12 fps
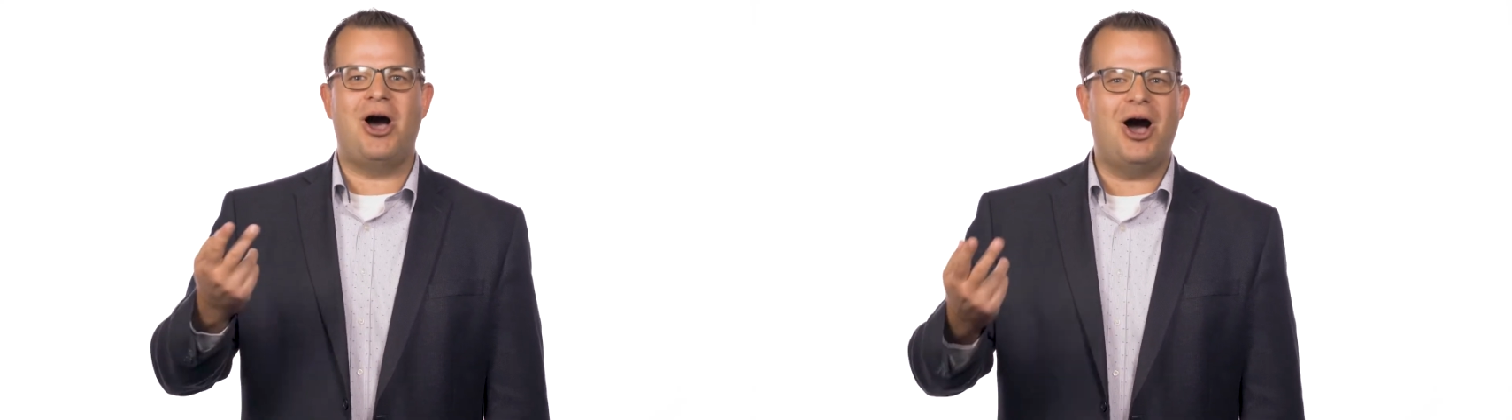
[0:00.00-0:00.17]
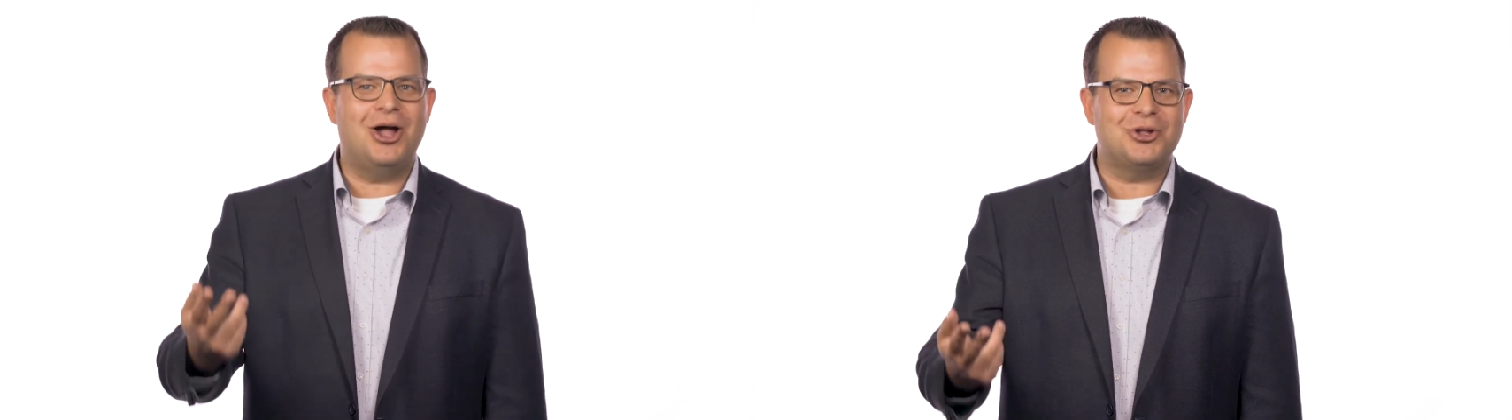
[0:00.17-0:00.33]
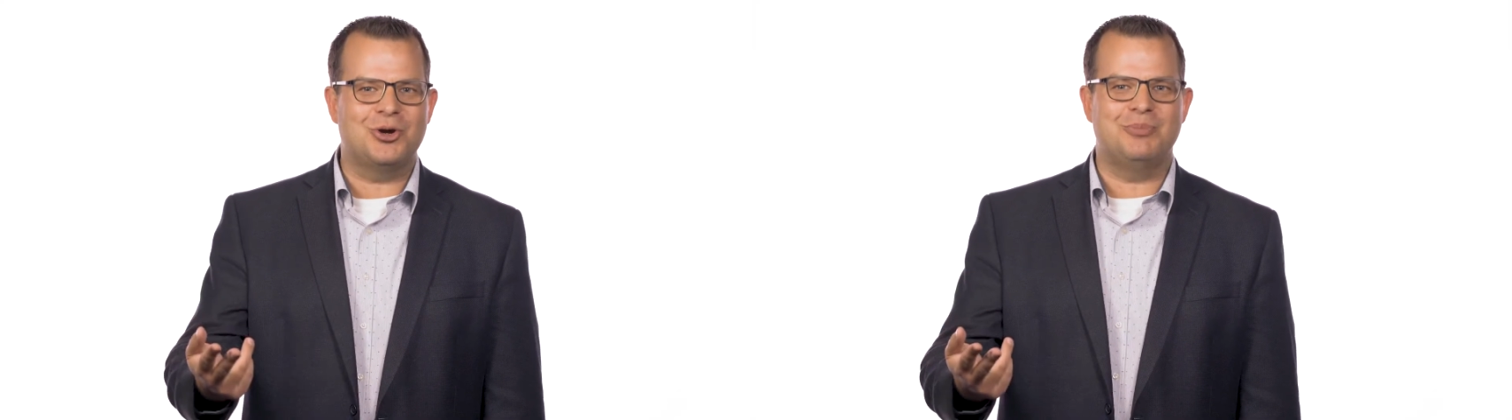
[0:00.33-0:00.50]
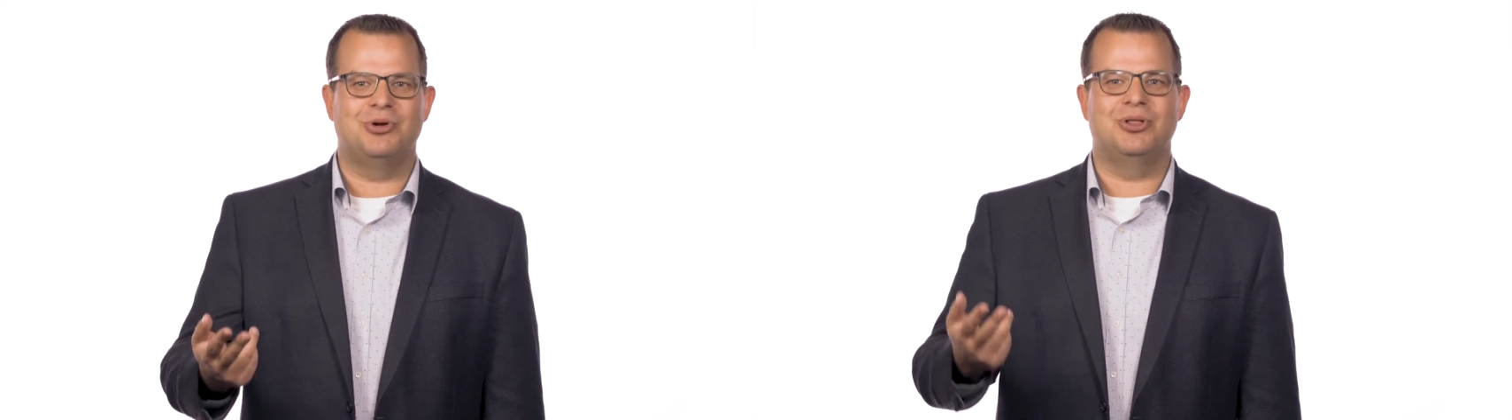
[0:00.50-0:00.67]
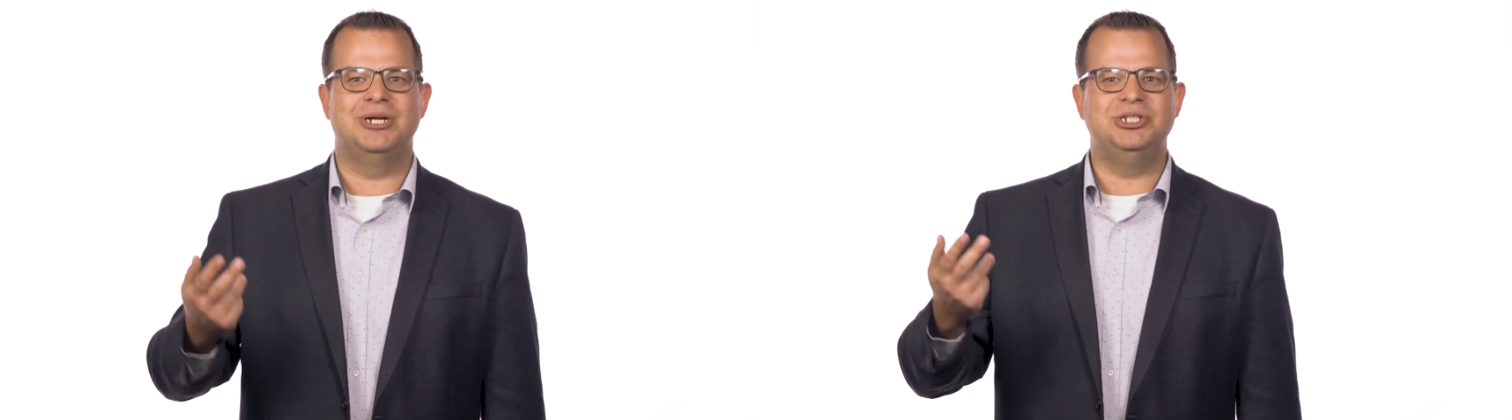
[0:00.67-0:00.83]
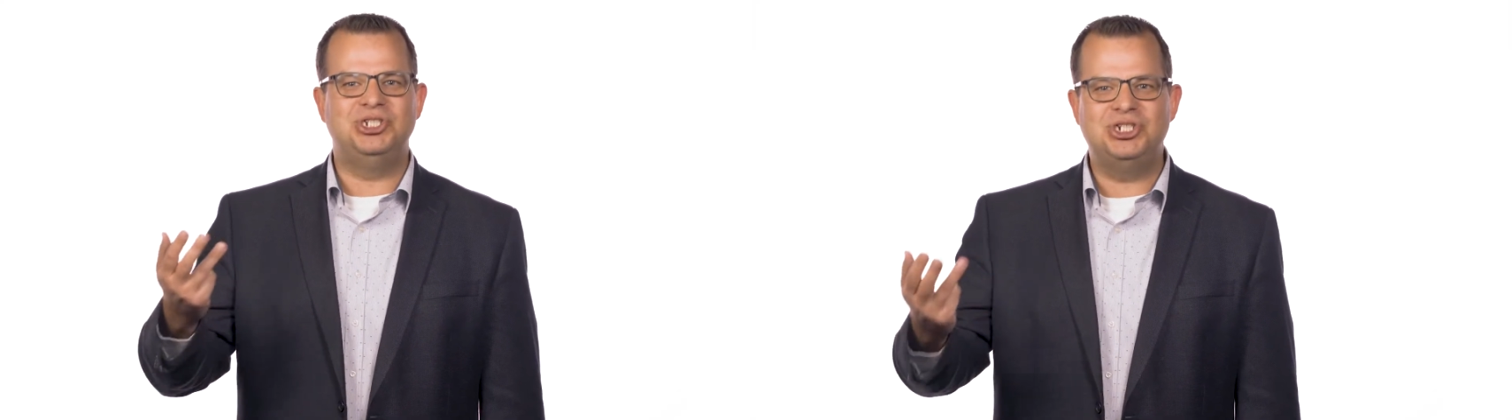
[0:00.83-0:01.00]

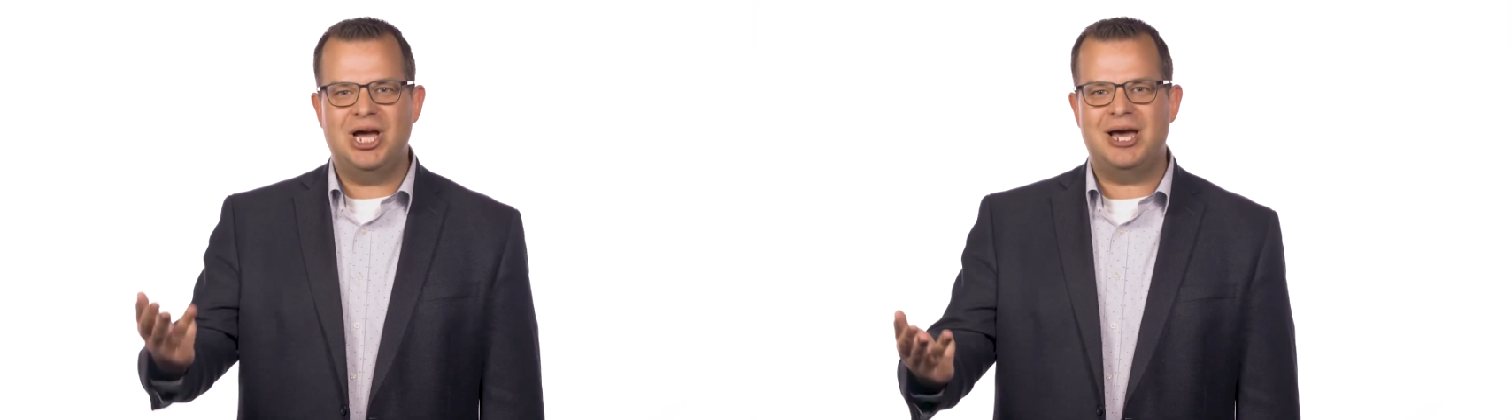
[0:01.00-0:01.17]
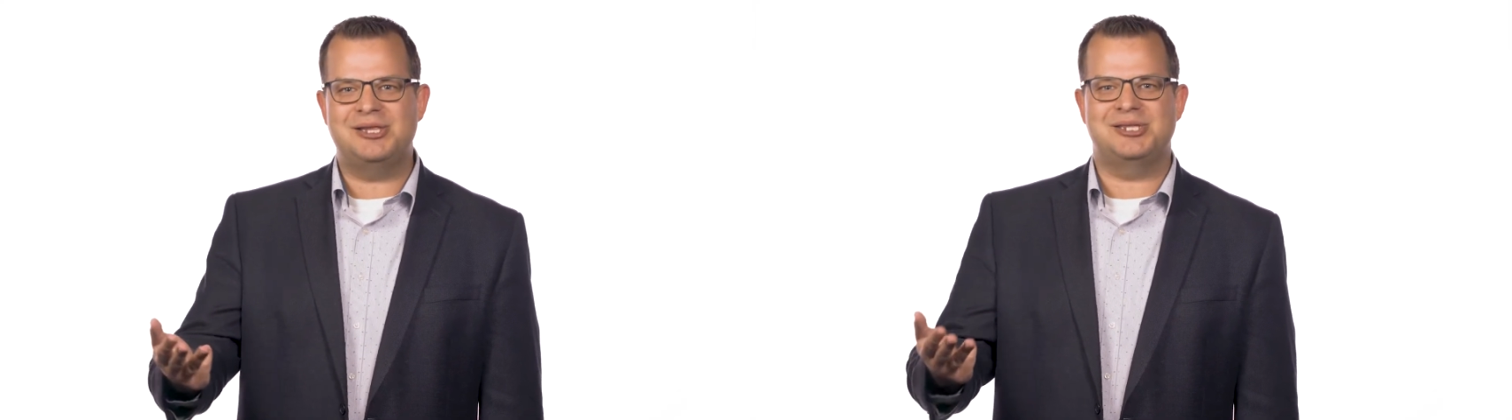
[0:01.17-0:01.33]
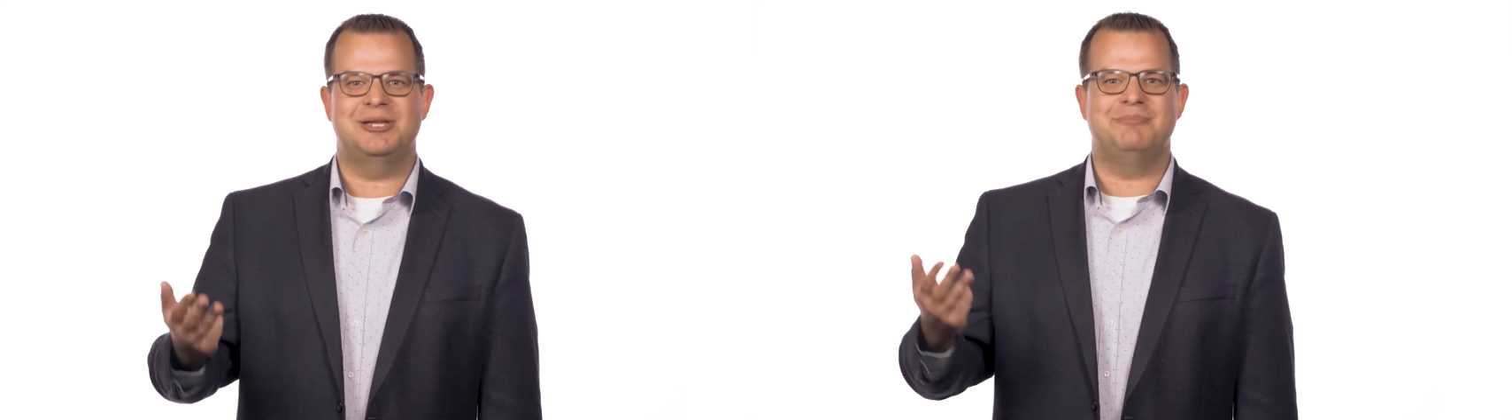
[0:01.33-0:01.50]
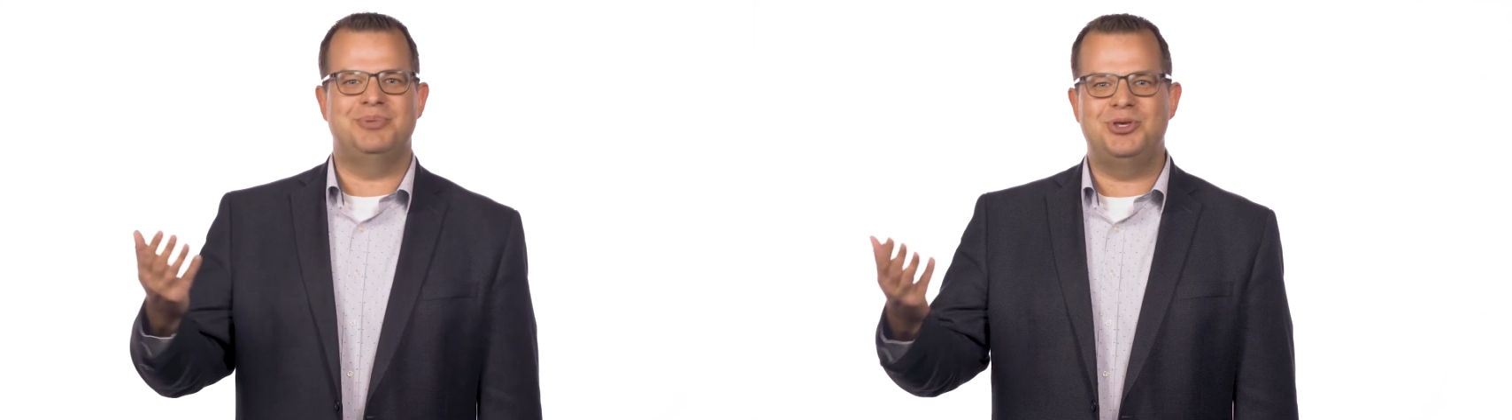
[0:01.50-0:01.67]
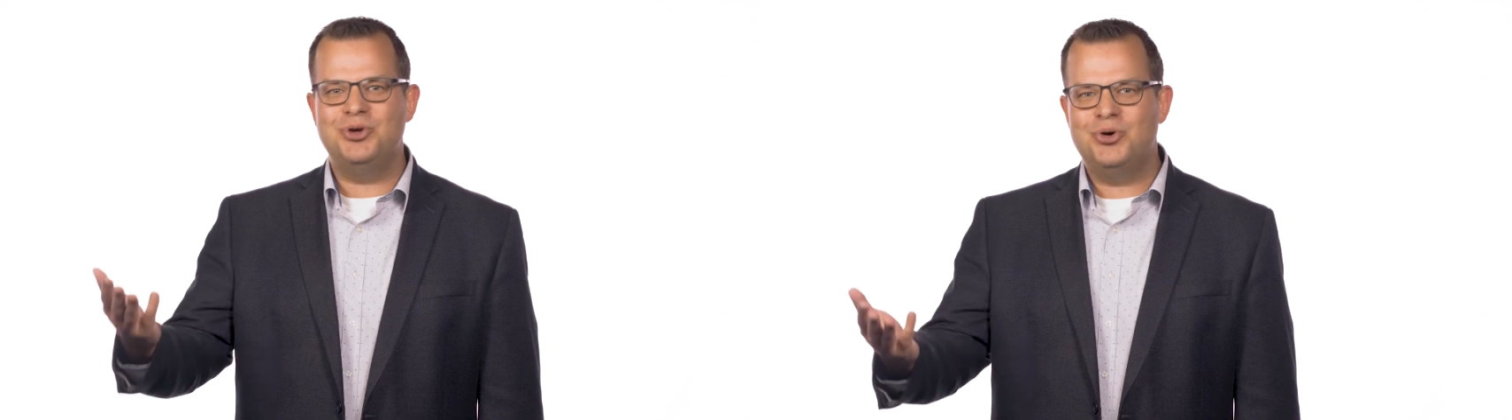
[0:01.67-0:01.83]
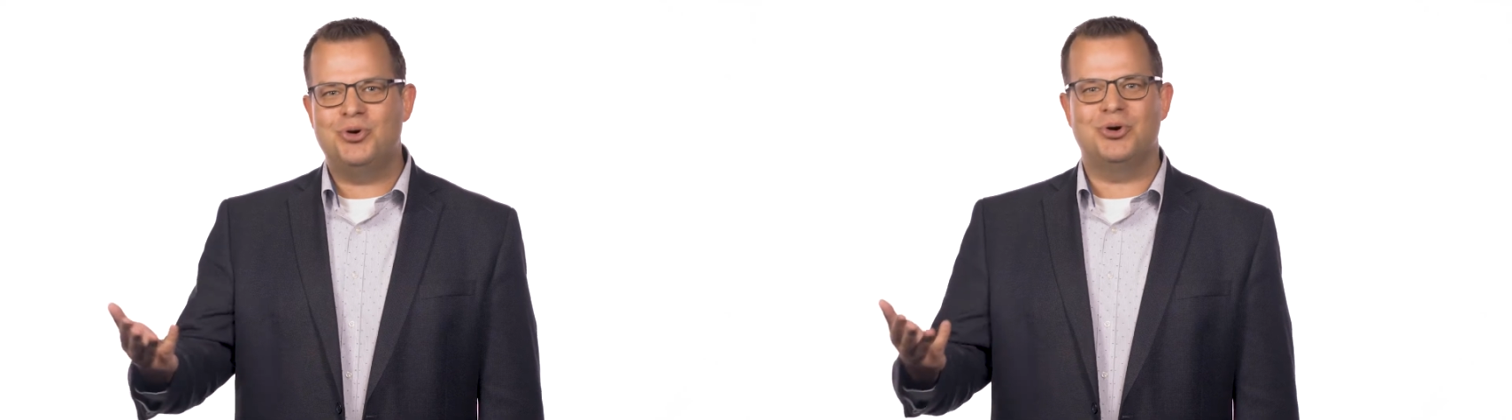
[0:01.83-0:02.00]
honorable and just and
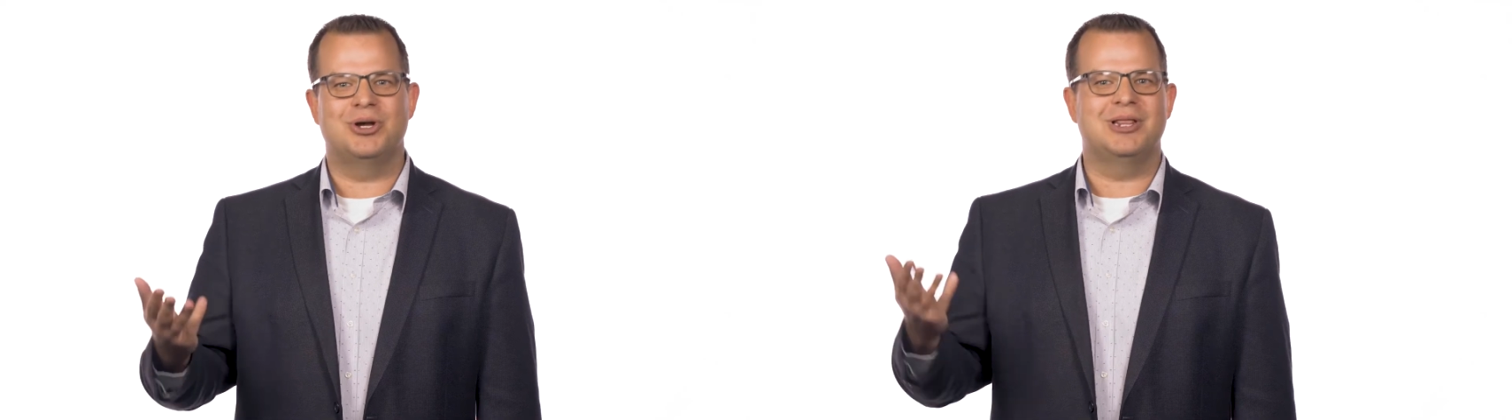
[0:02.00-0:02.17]
pure